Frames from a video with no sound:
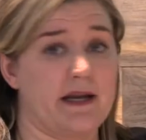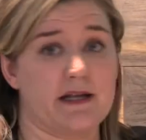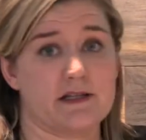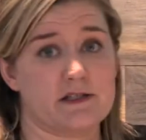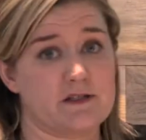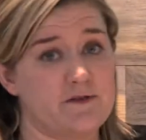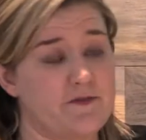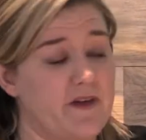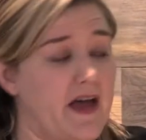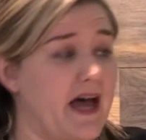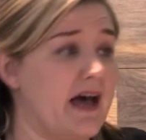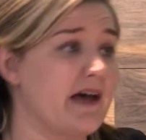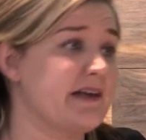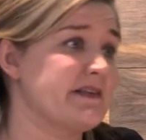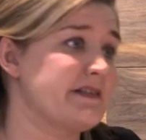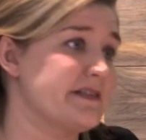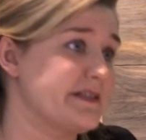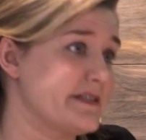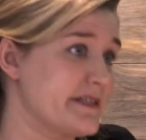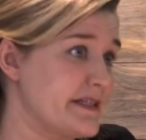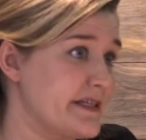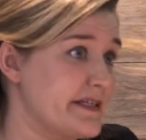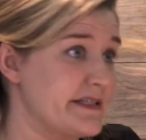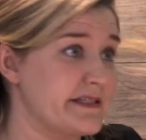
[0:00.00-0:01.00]
It's fast,
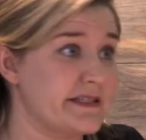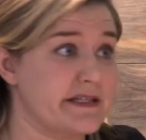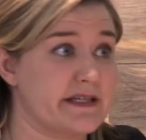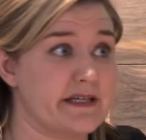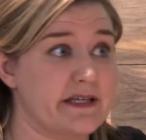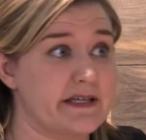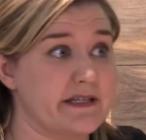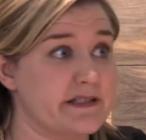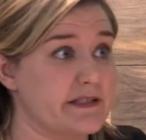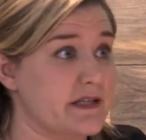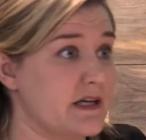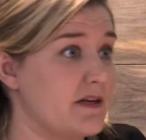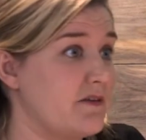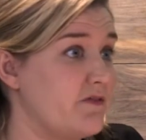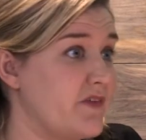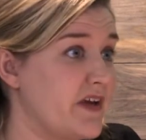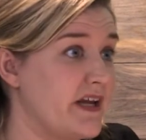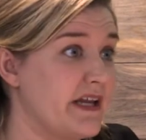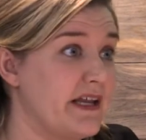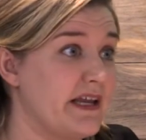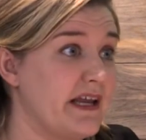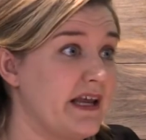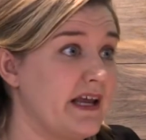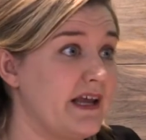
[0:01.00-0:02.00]
it's easy, it's
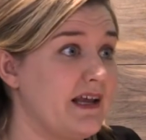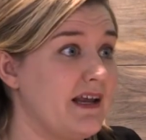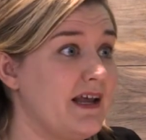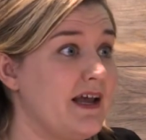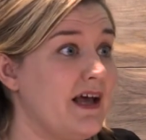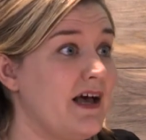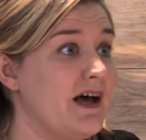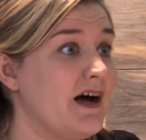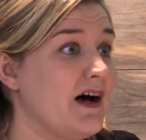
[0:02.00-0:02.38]
convenient.